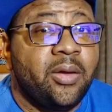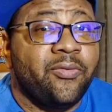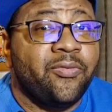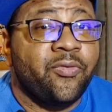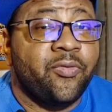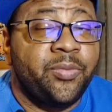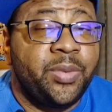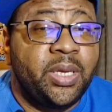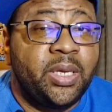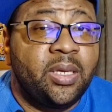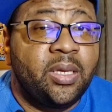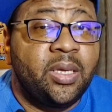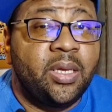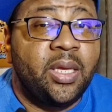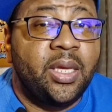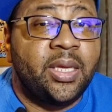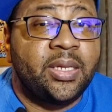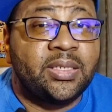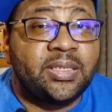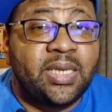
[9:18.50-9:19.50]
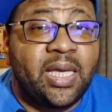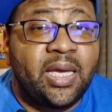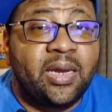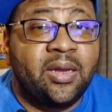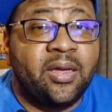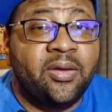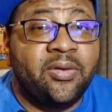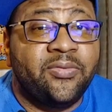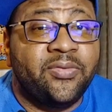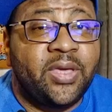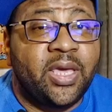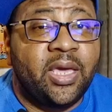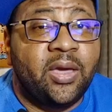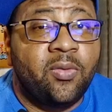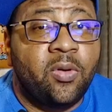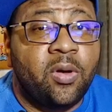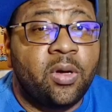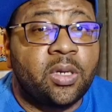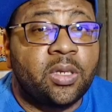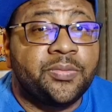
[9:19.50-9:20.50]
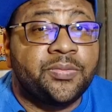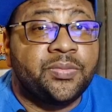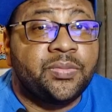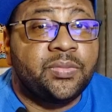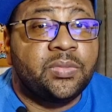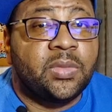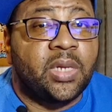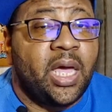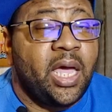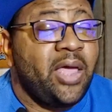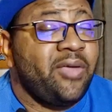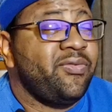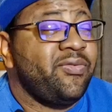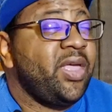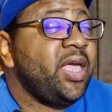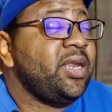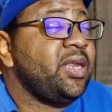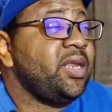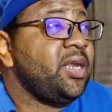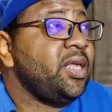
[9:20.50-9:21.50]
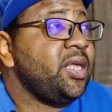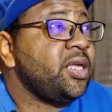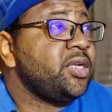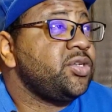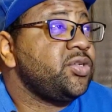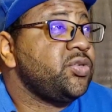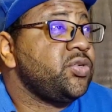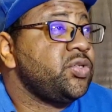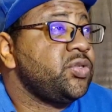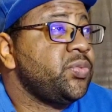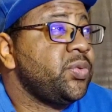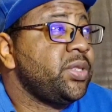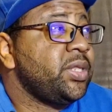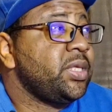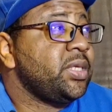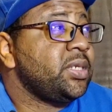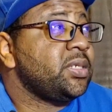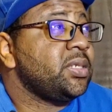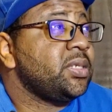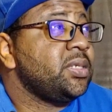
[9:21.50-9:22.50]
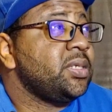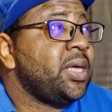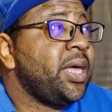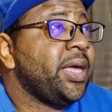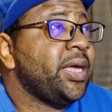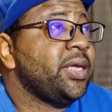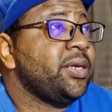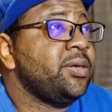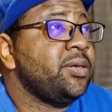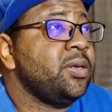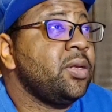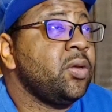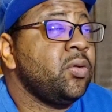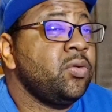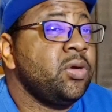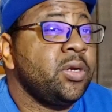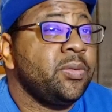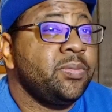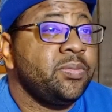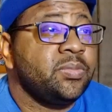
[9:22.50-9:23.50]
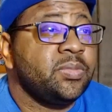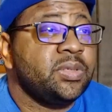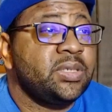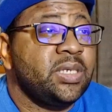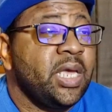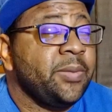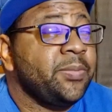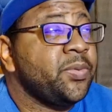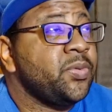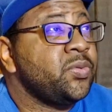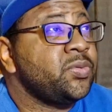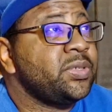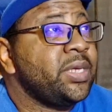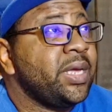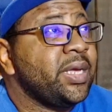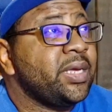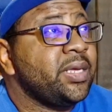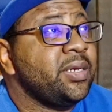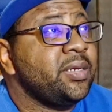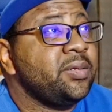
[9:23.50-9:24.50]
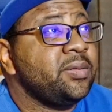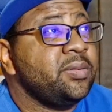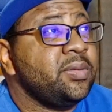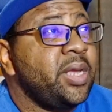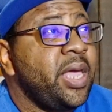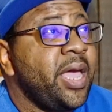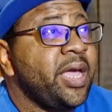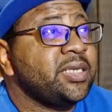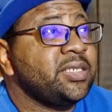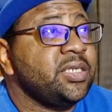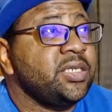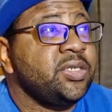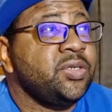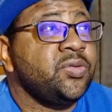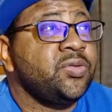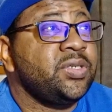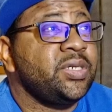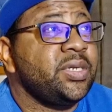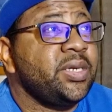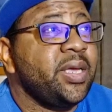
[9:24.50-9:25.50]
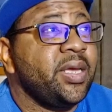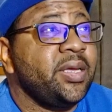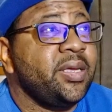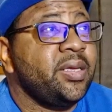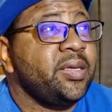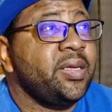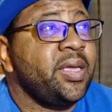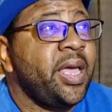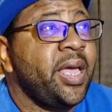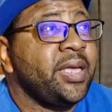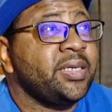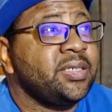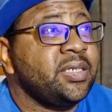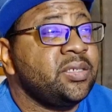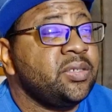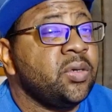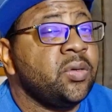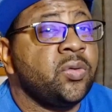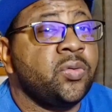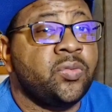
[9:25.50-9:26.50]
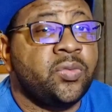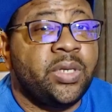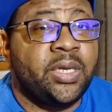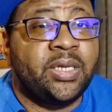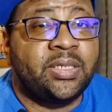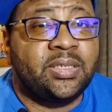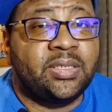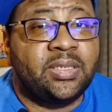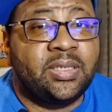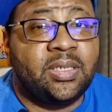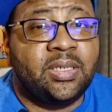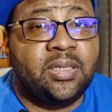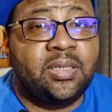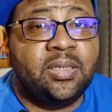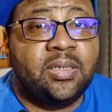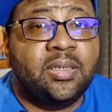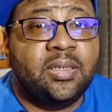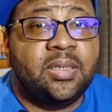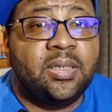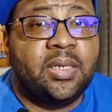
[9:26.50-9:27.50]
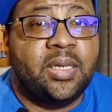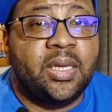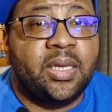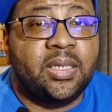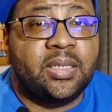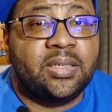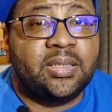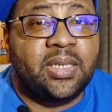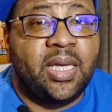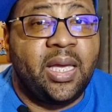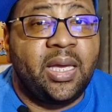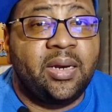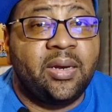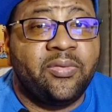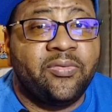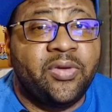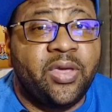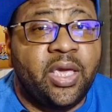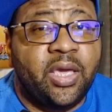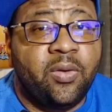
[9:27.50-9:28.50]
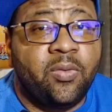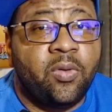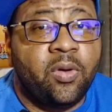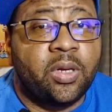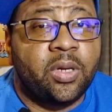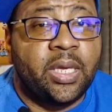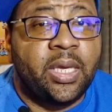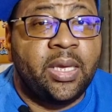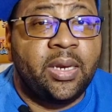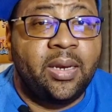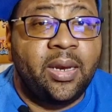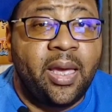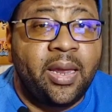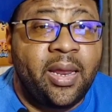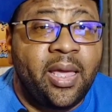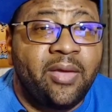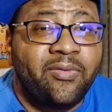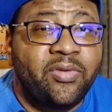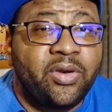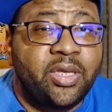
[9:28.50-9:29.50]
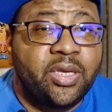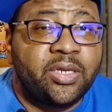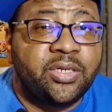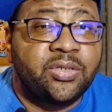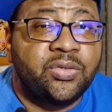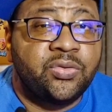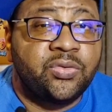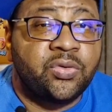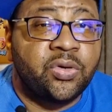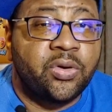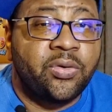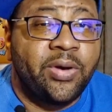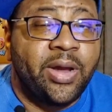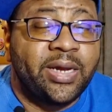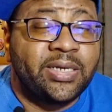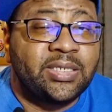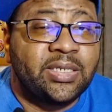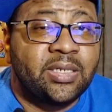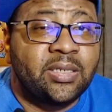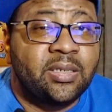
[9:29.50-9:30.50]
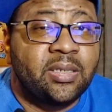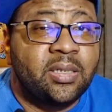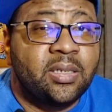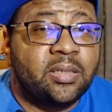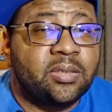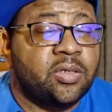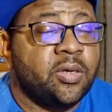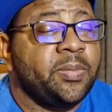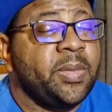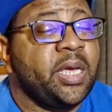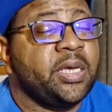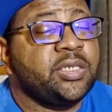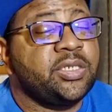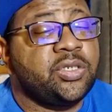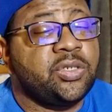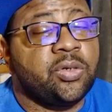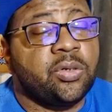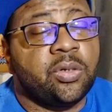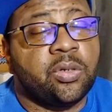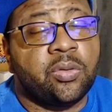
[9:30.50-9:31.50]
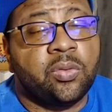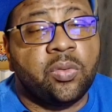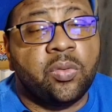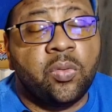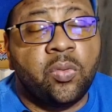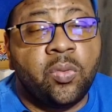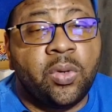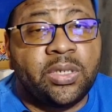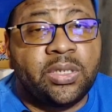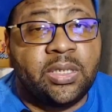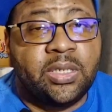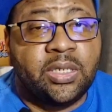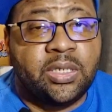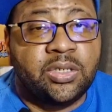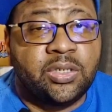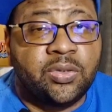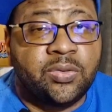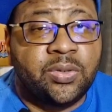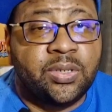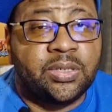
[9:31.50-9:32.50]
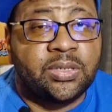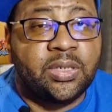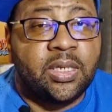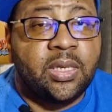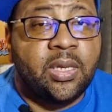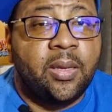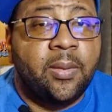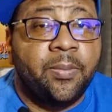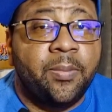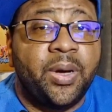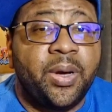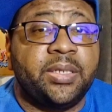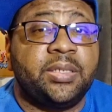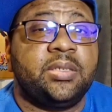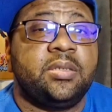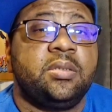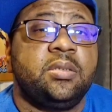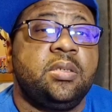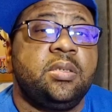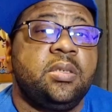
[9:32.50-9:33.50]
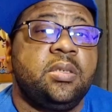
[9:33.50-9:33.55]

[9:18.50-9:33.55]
For me, inside of Cakewalk, I haven't had any issues with it. I can load up samples. I can actually use it as its own entity inside of Cakewalk and not have any issues or crashing. So I'm not sure what the issue is, but